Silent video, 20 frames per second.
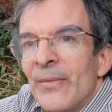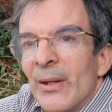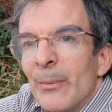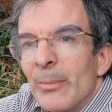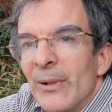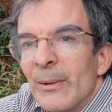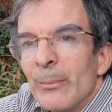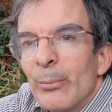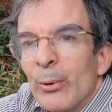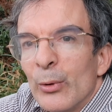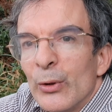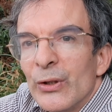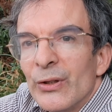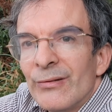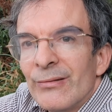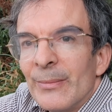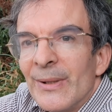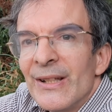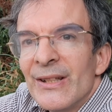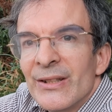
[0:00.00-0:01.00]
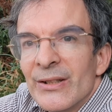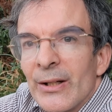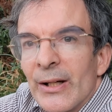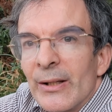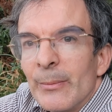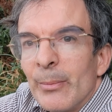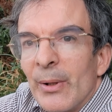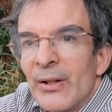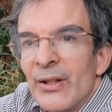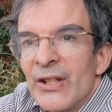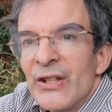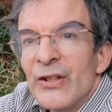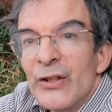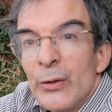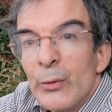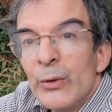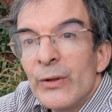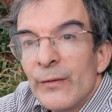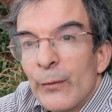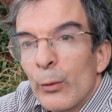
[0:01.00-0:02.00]
being pushed from inside by these
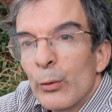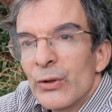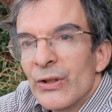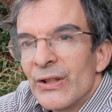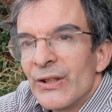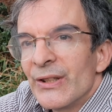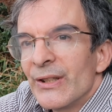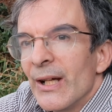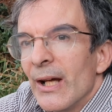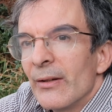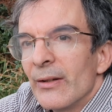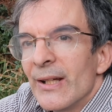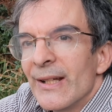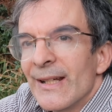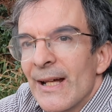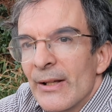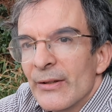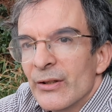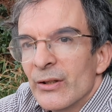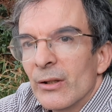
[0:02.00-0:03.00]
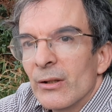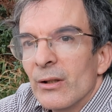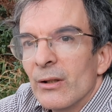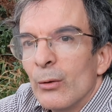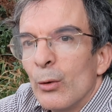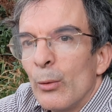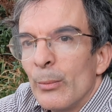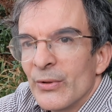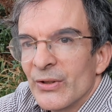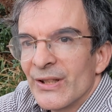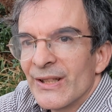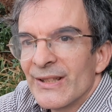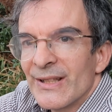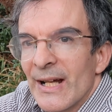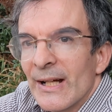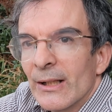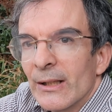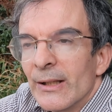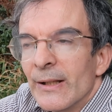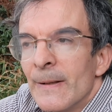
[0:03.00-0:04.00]
huge forces, and they cancel almost
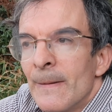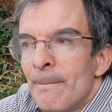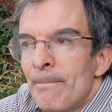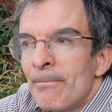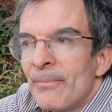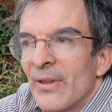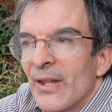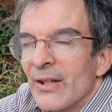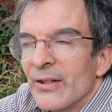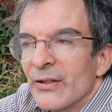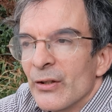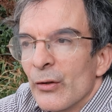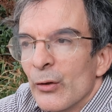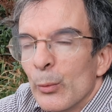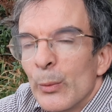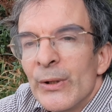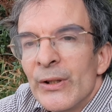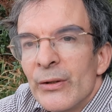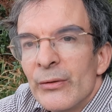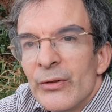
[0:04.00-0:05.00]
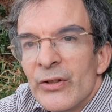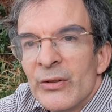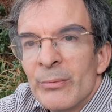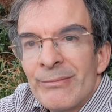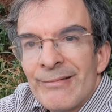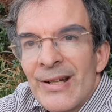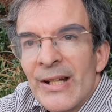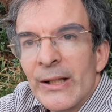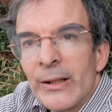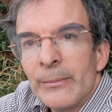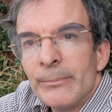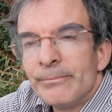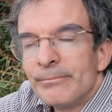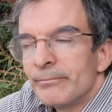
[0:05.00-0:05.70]
exactly. So the window doesn't break.